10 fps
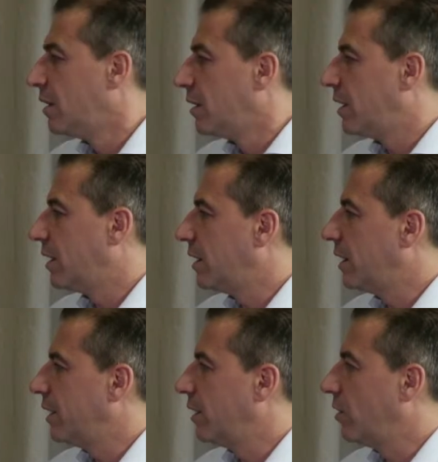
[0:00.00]

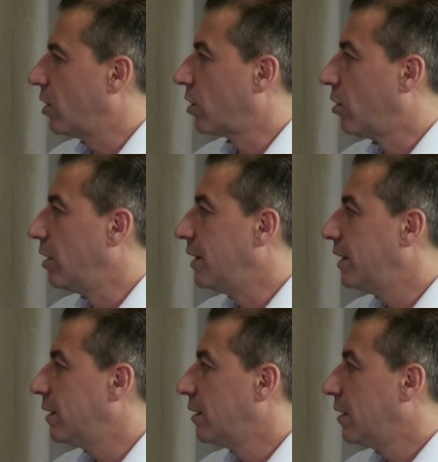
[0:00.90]
Not
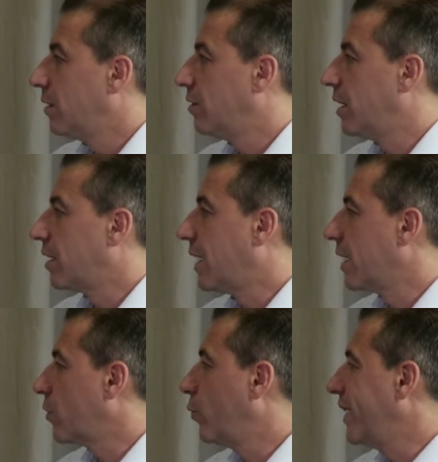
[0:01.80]
only there
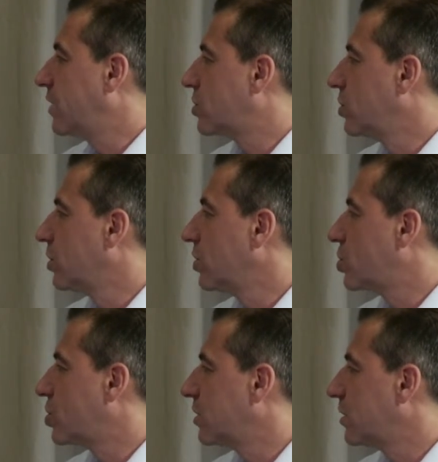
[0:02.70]
are quick
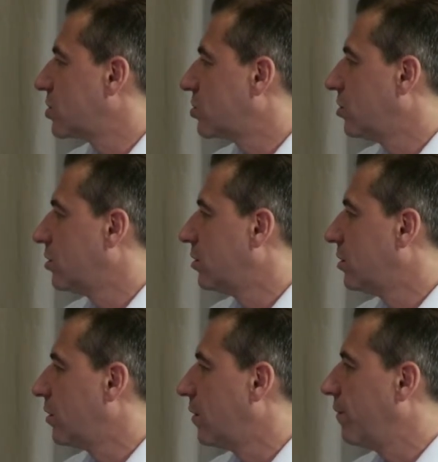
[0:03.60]
search,
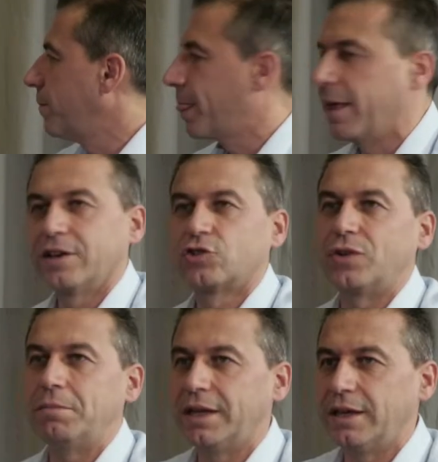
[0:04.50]
so
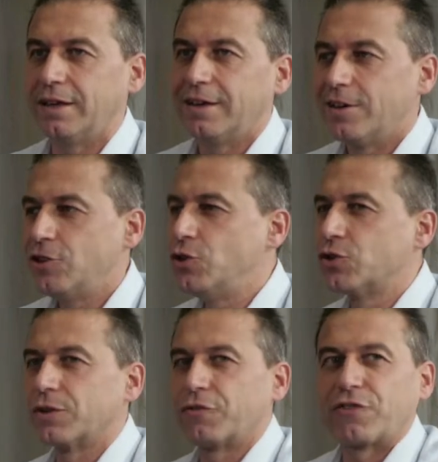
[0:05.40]
extremely
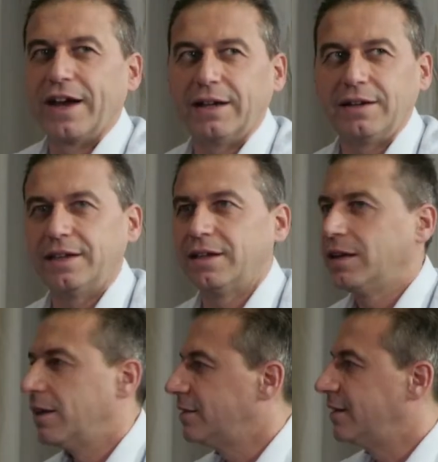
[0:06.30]
user-friendly.
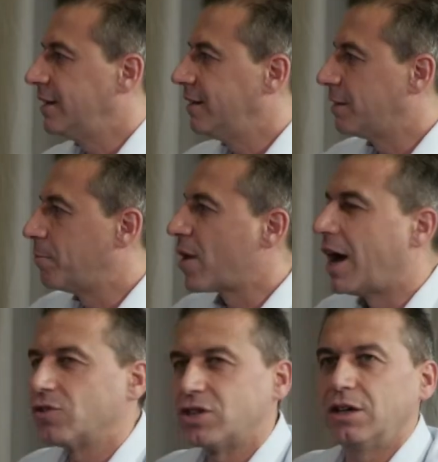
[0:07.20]
The
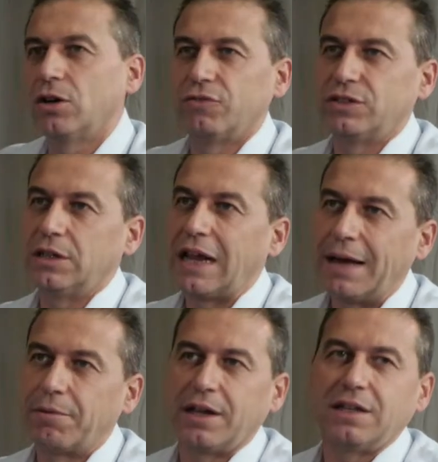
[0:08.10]
browsing of the
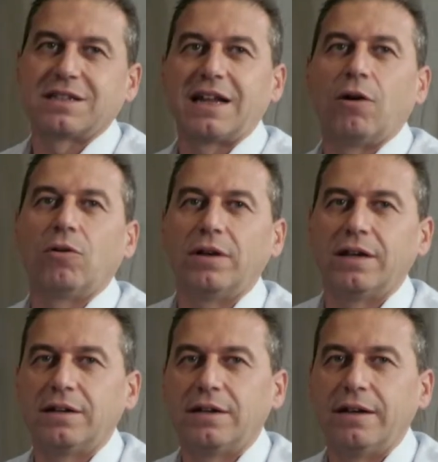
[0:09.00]
library, it's now
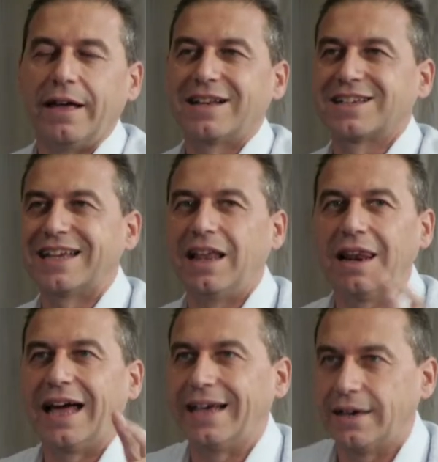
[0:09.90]

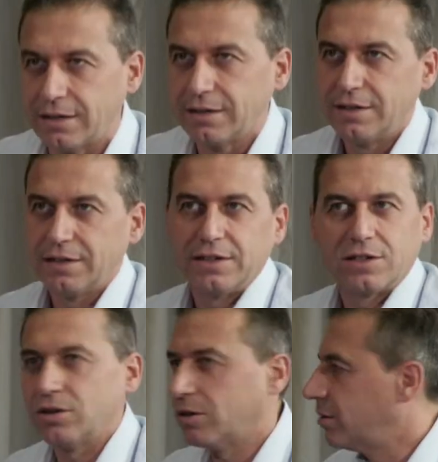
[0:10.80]
Excel-like.
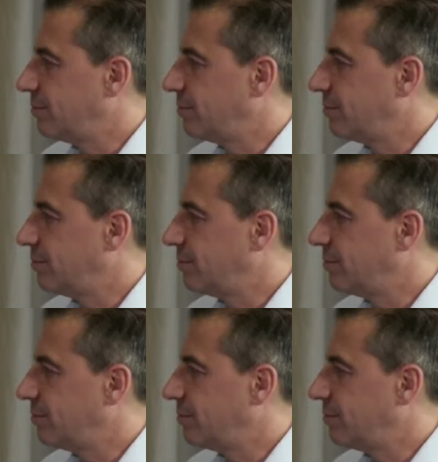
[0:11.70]
So